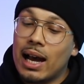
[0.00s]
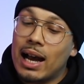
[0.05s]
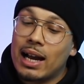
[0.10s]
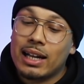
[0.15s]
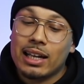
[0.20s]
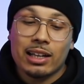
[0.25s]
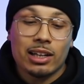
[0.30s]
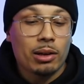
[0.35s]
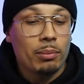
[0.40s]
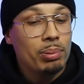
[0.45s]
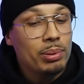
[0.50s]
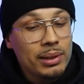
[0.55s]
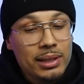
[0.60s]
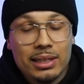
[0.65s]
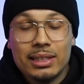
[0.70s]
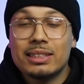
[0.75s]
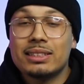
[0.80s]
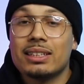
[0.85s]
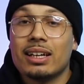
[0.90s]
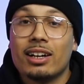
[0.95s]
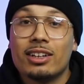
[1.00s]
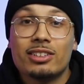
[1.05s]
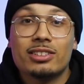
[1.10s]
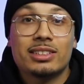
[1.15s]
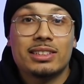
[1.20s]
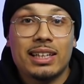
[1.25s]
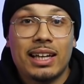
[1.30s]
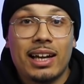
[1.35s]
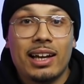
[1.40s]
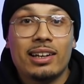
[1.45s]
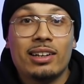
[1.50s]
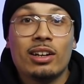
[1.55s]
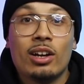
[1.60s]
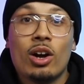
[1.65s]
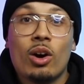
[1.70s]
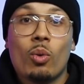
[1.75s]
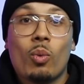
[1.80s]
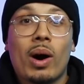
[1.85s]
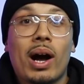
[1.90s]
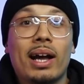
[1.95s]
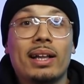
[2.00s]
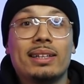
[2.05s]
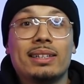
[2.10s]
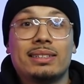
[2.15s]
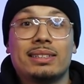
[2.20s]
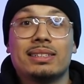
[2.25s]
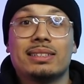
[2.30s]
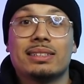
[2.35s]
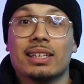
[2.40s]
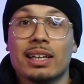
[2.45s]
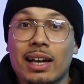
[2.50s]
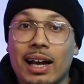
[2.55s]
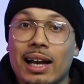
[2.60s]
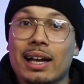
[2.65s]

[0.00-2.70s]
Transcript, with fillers: I can completely understand why this is,